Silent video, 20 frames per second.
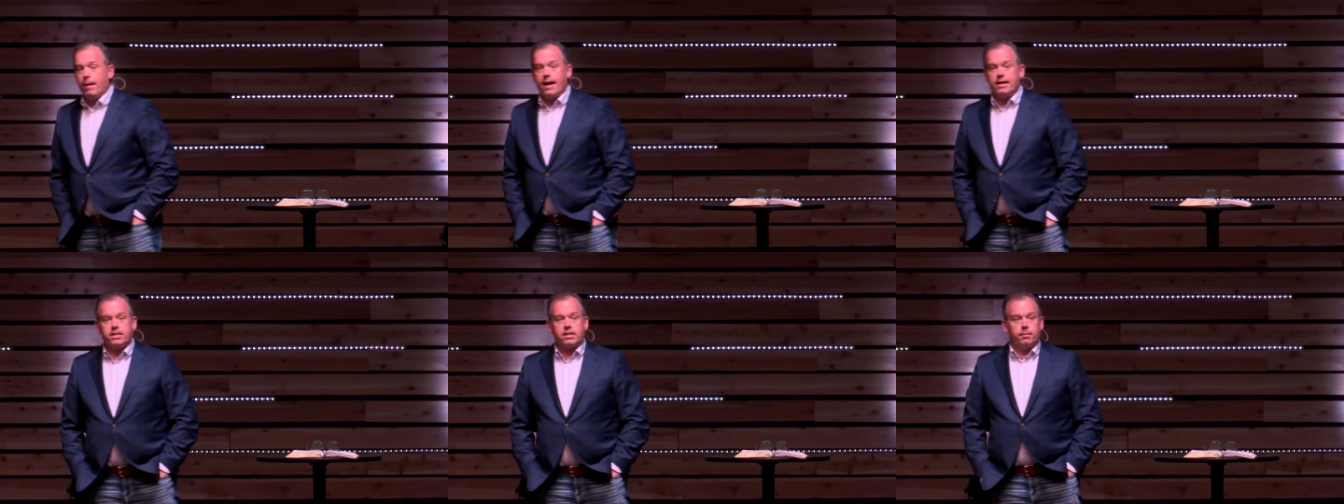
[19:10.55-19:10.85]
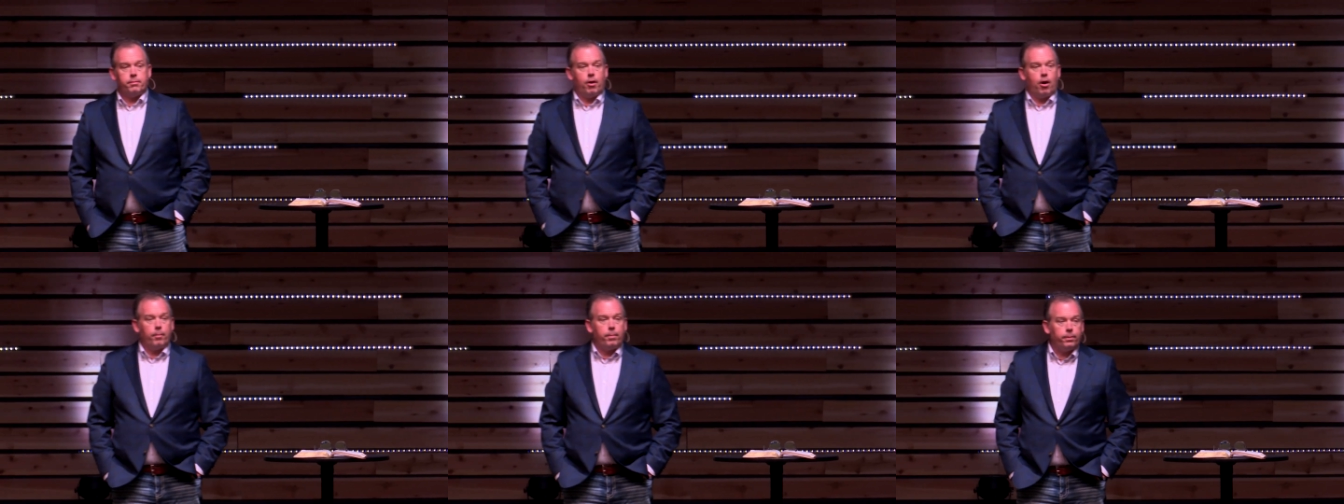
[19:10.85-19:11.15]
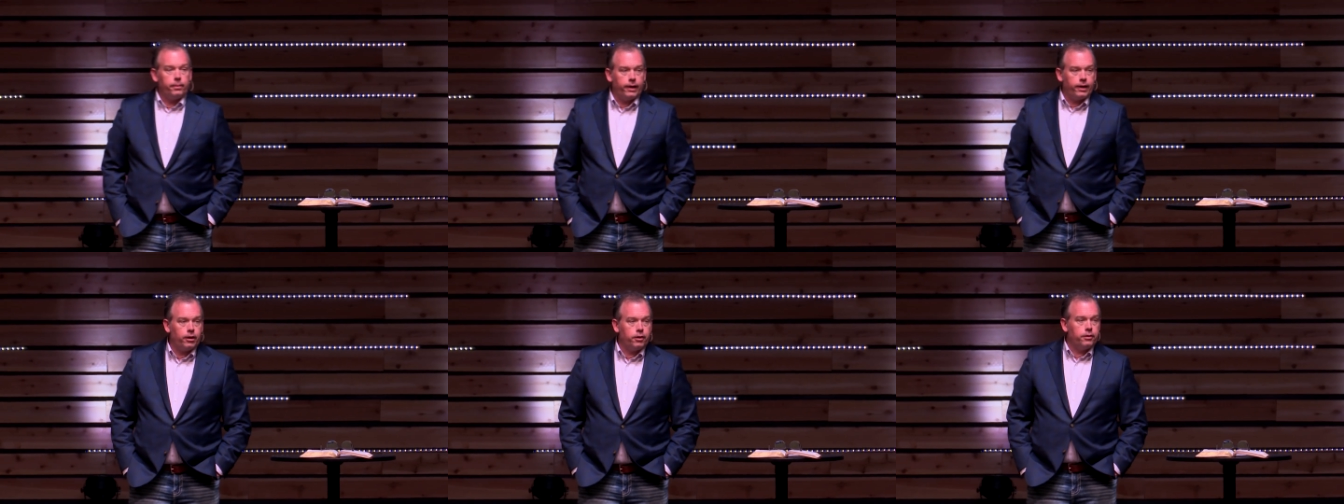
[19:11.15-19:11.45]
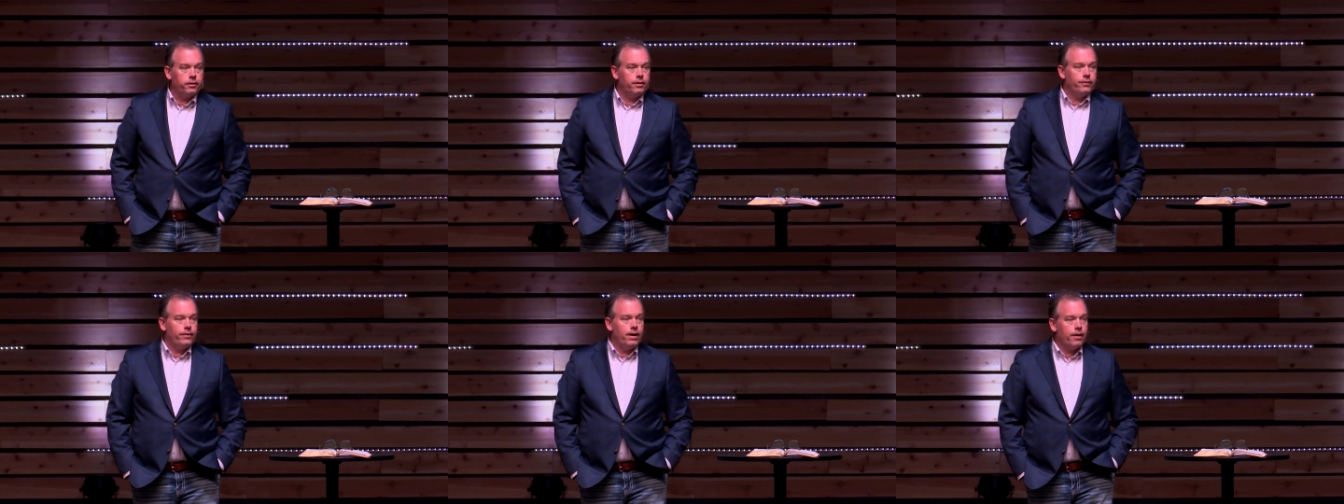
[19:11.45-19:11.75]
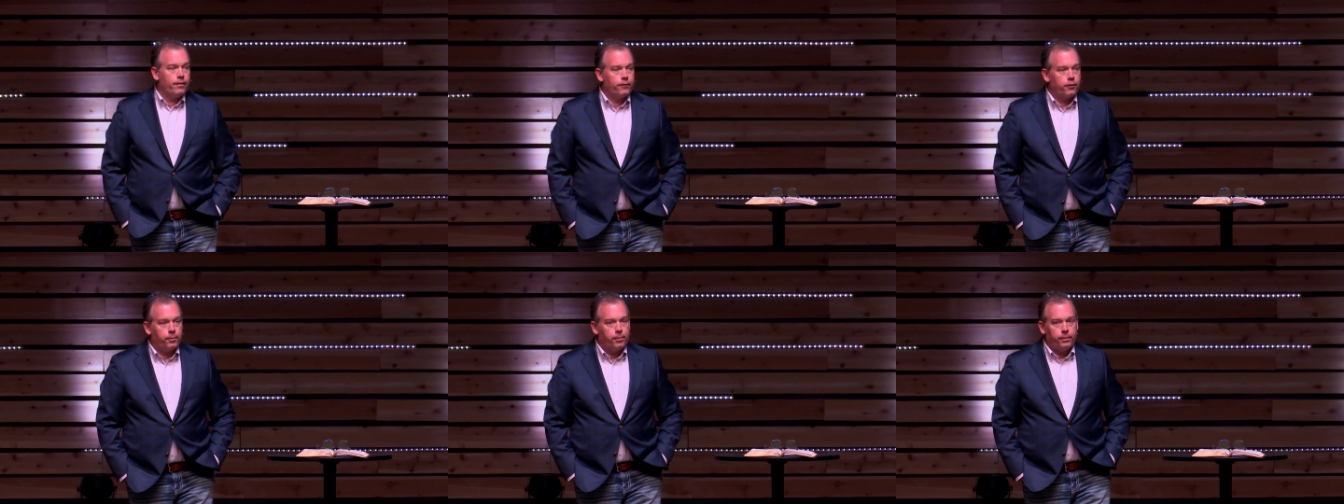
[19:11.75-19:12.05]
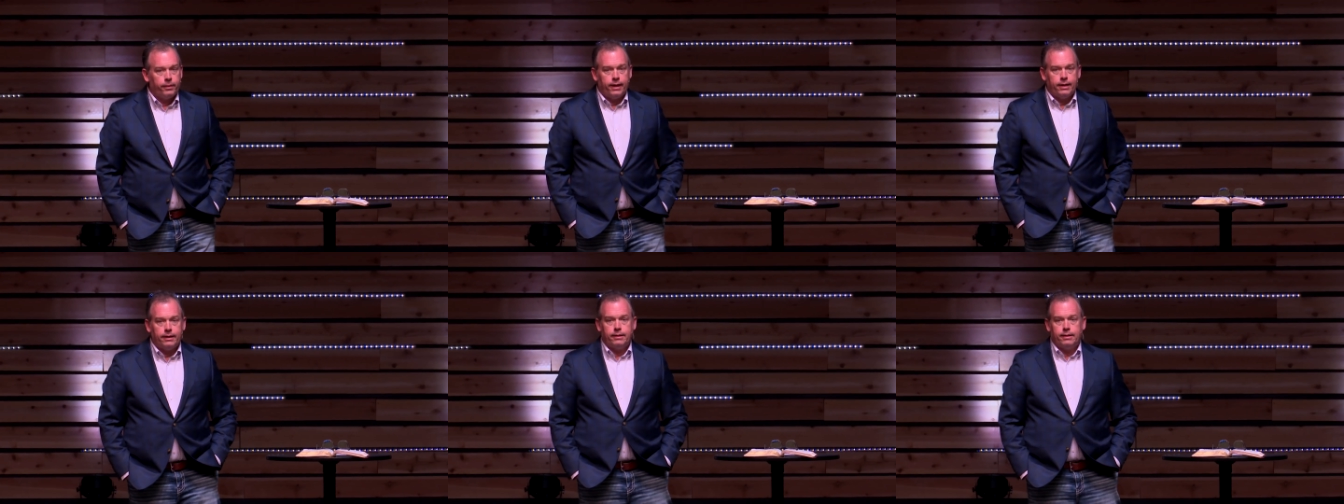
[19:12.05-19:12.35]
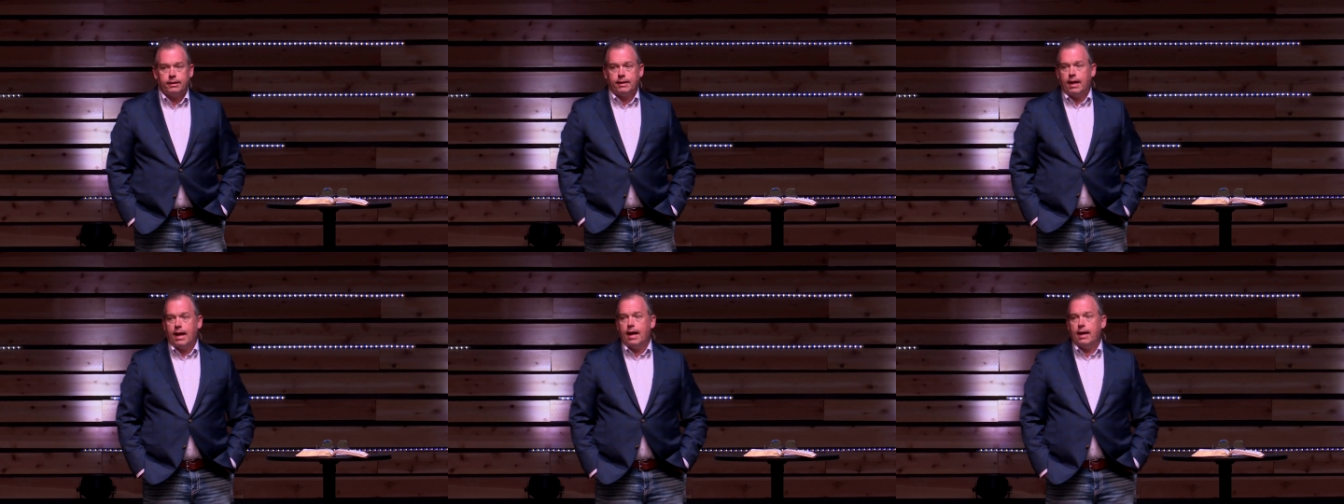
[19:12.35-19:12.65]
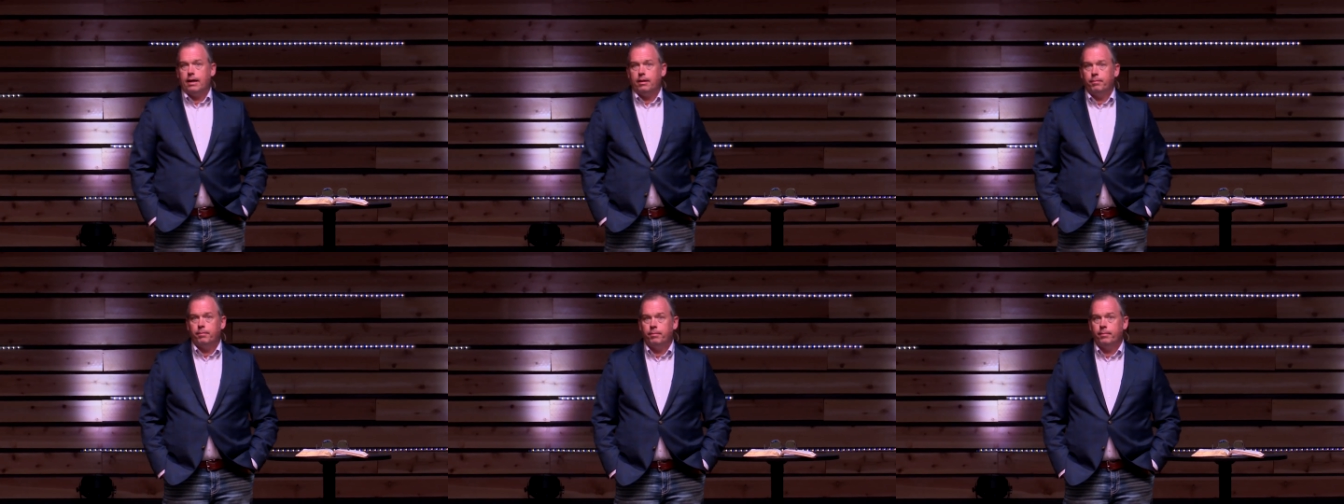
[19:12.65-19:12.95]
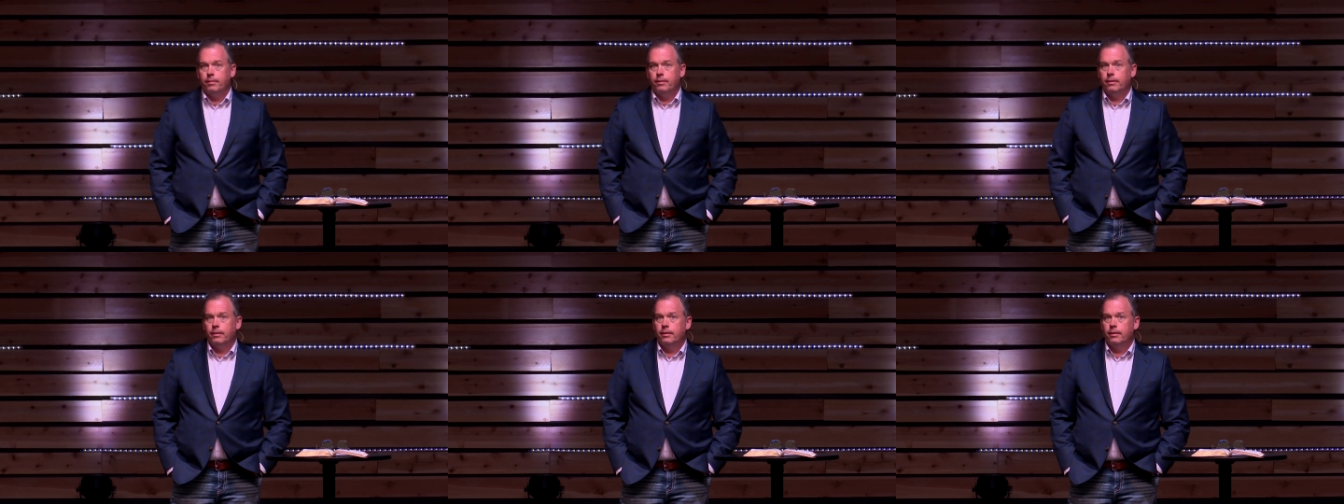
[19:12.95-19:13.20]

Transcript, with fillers: basketball player to have ever played the game